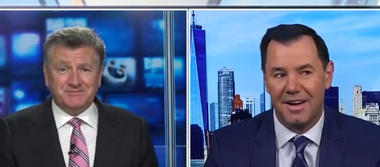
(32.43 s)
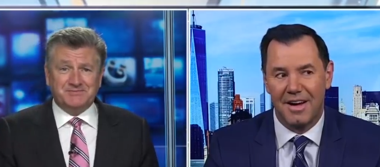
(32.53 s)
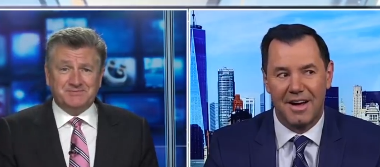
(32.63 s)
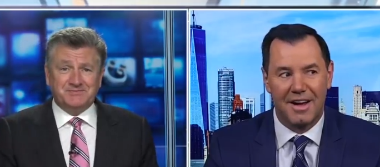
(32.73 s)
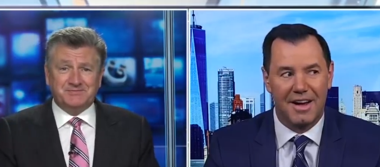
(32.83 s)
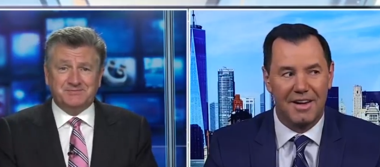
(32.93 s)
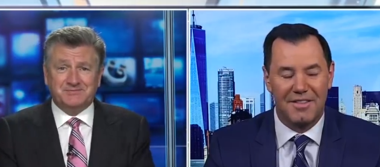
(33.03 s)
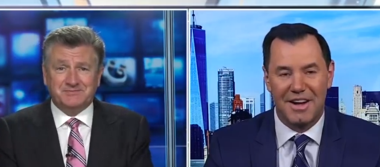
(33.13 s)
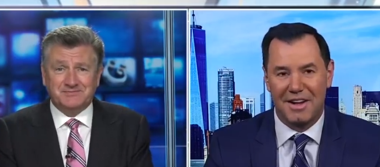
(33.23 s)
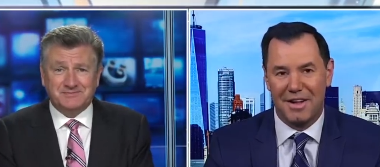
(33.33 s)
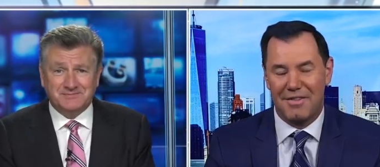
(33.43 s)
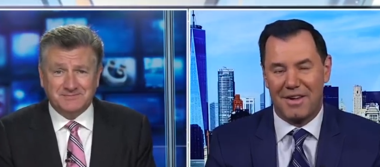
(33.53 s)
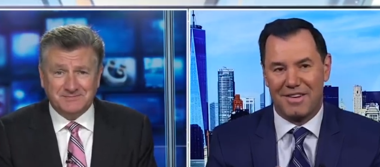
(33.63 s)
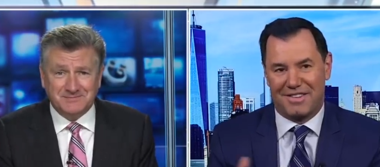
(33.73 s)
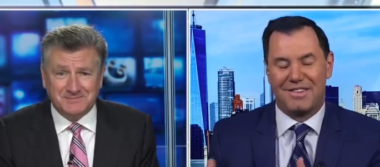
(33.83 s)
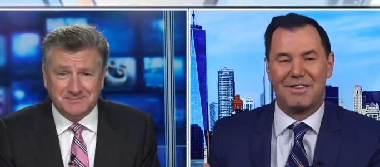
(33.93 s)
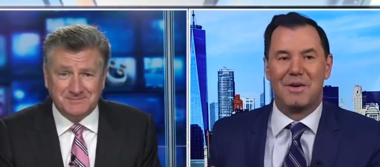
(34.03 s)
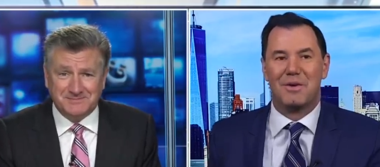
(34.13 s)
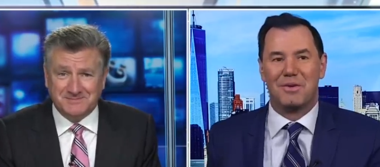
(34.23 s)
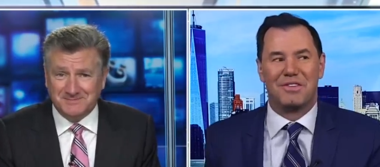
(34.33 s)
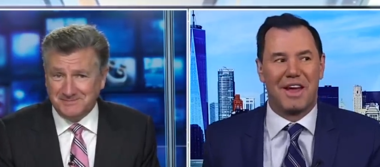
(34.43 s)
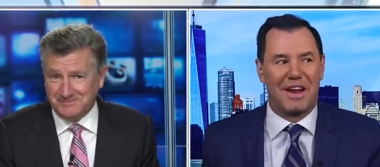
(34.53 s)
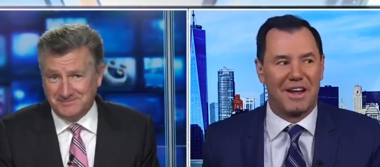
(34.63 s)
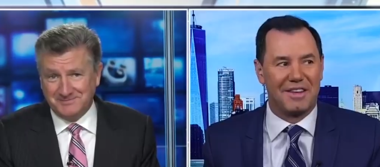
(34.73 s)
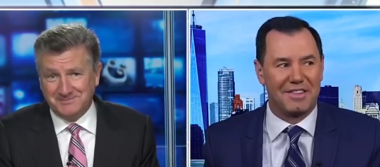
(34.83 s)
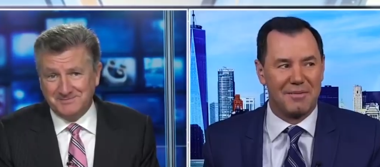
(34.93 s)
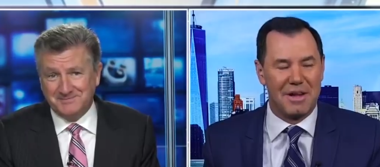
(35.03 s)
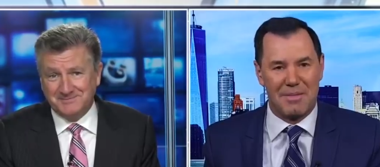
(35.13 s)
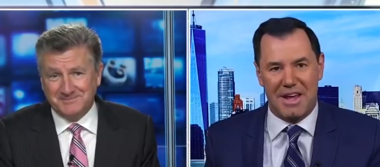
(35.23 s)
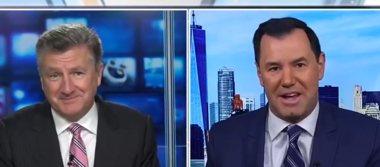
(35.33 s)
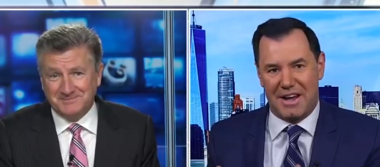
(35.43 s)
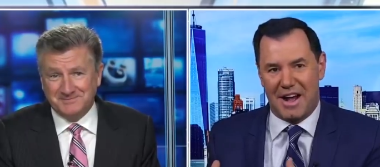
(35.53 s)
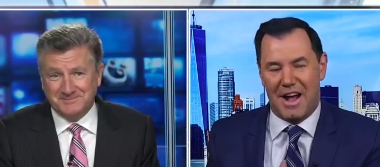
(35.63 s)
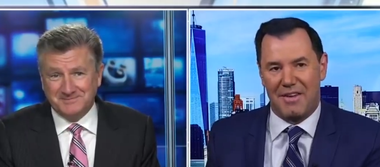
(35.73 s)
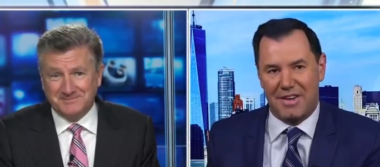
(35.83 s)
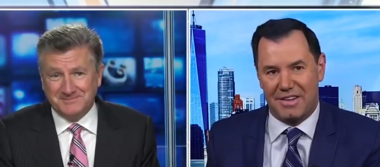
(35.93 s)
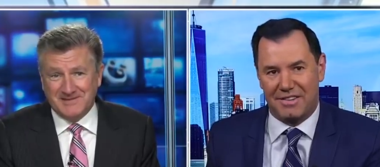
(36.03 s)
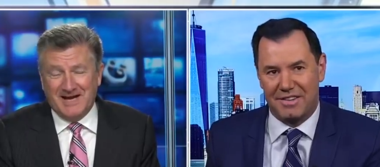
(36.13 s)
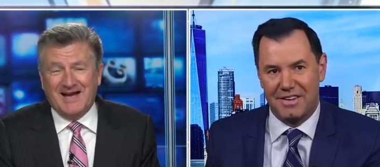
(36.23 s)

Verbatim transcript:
Speaker 1: I, I, mean, I love how this is news that somebody making an obvious